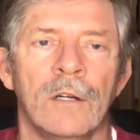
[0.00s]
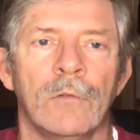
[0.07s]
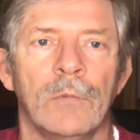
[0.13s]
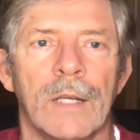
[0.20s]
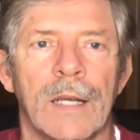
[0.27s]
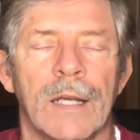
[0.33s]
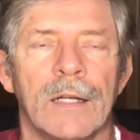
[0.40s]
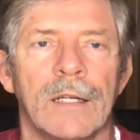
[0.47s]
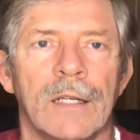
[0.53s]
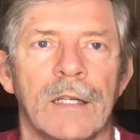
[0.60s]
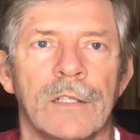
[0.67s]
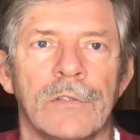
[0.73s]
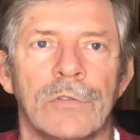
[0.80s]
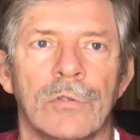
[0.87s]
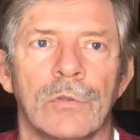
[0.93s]
we're getting
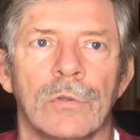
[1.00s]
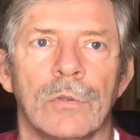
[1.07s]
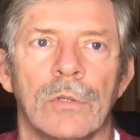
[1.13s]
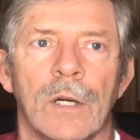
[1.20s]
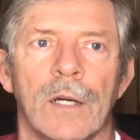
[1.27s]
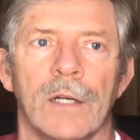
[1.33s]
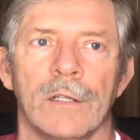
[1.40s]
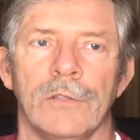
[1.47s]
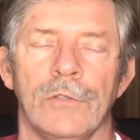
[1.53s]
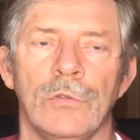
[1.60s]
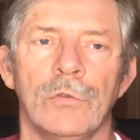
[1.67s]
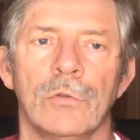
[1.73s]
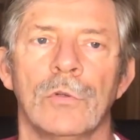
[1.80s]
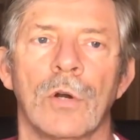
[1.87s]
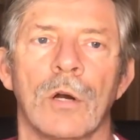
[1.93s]
into a
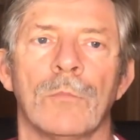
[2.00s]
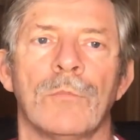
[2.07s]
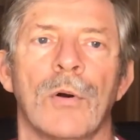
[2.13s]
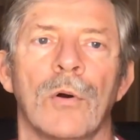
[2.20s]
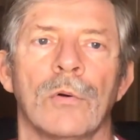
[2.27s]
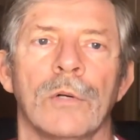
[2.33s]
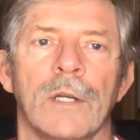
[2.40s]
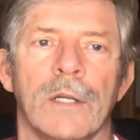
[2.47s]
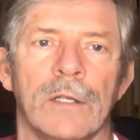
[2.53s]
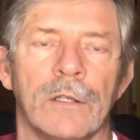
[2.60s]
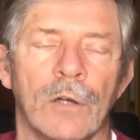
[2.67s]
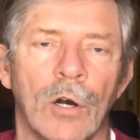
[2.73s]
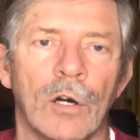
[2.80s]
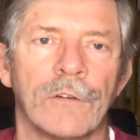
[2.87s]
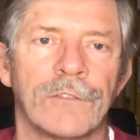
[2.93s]
new component
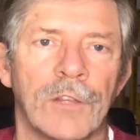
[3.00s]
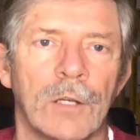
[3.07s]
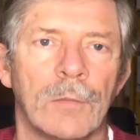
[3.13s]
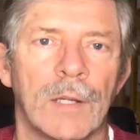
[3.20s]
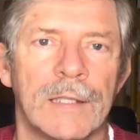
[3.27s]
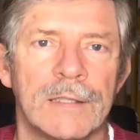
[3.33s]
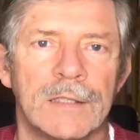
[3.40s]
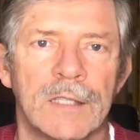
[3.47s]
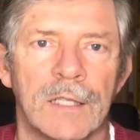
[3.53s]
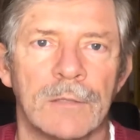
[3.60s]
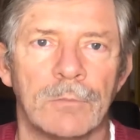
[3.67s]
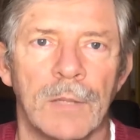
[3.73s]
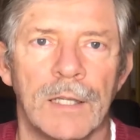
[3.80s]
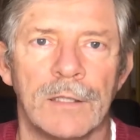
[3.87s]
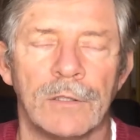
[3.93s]
of the Mindset
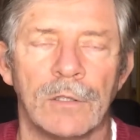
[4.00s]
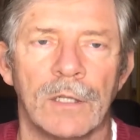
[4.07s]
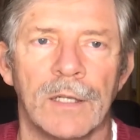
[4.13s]
Manual,